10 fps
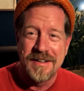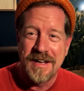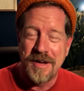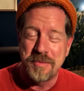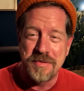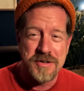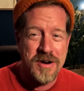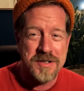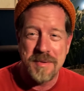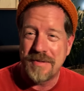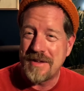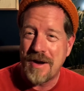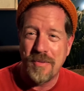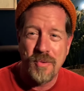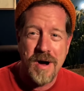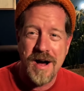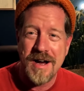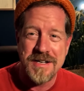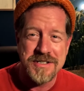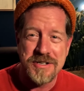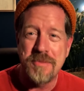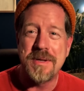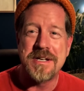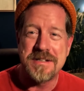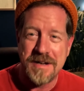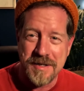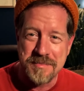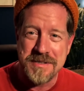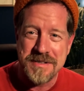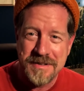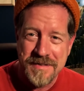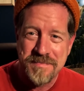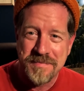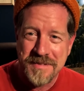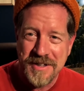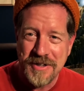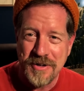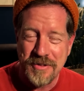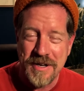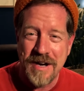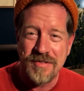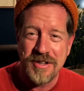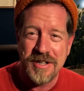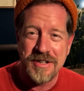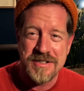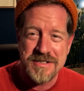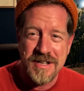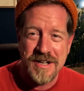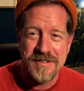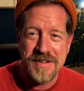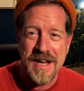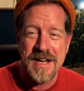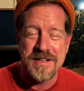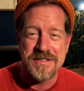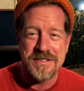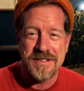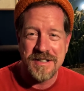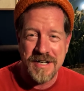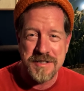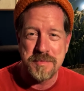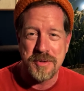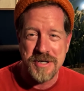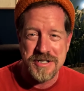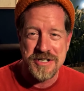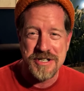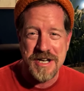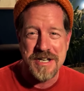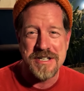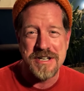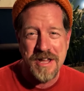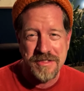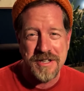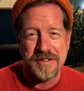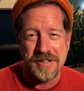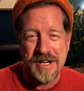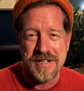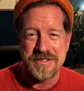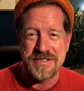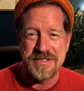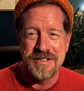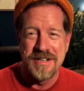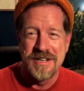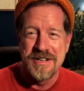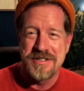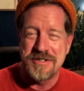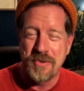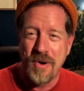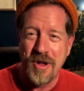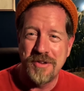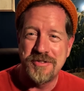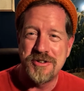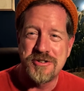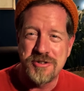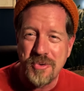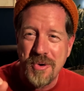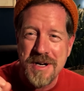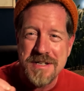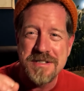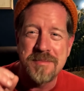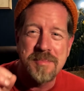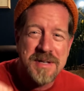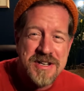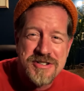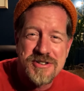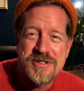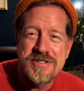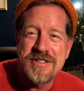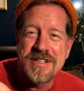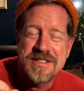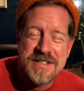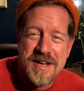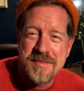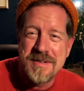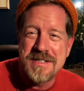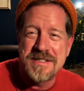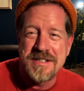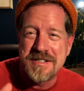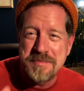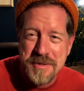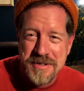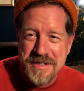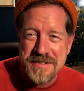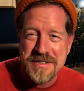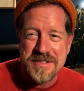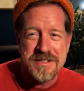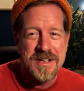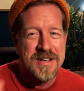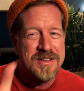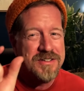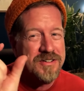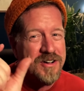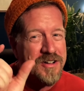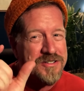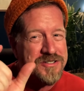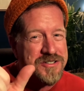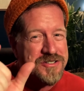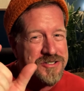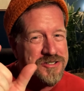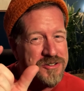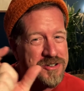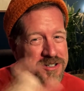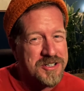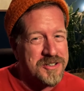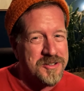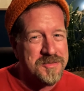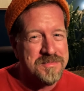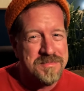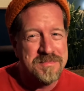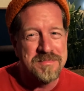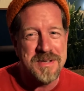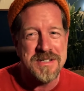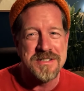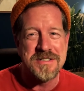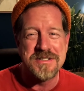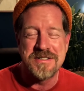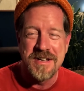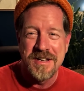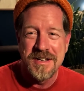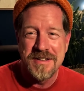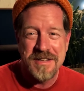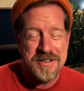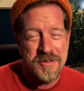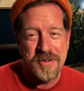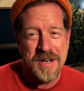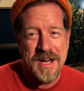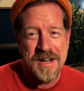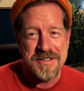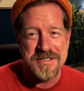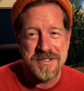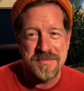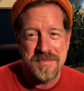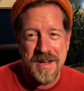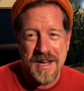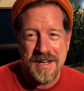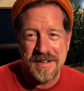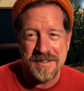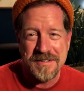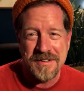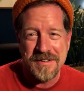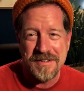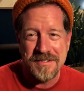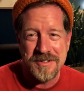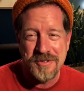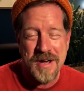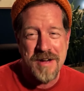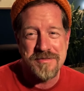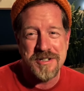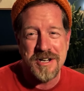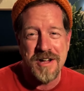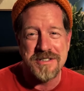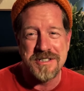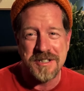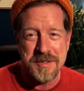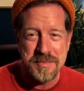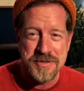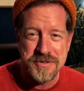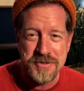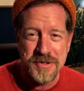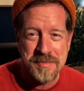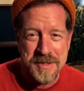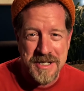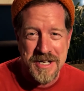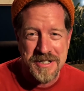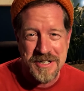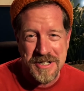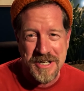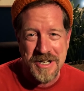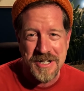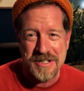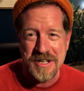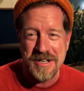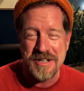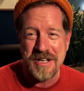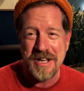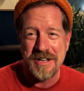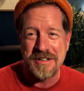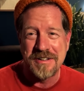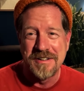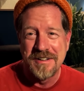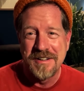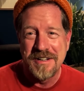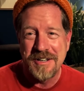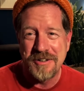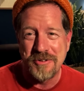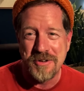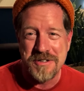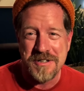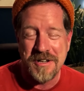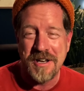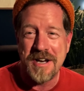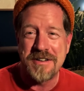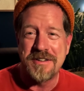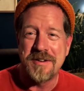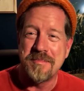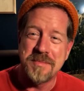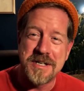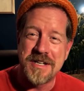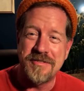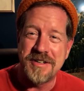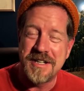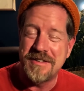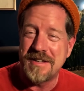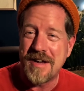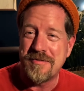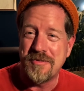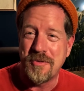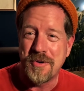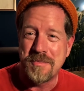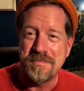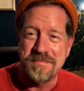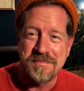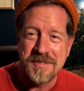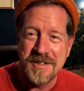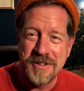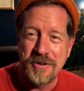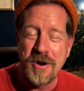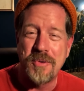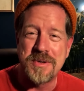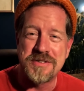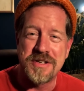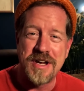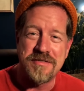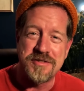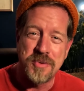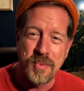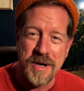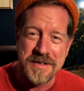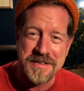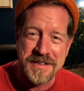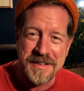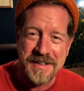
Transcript: And we've talked about that why so many times. You know, that everything in this life has an expiration date. Nothing lasts. So all of your joys and pleasures and excitements and experiences, they're all just short little pieces that don't last. And uh, you have to constantly pursue them again and again and again in order to collect them. But even in that form, you're always left wanting.